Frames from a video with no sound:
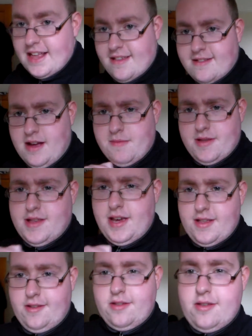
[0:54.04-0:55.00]
get to summer
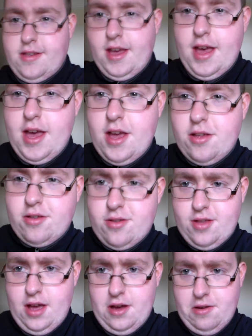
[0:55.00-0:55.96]
seasons,
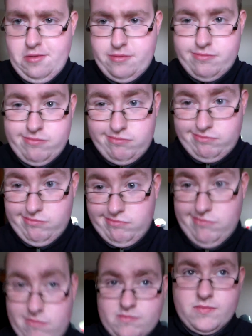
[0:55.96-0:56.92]
so
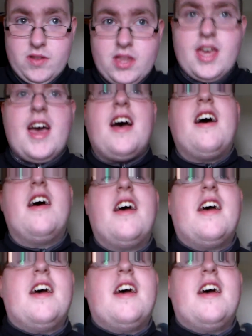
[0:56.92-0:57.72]
yeah.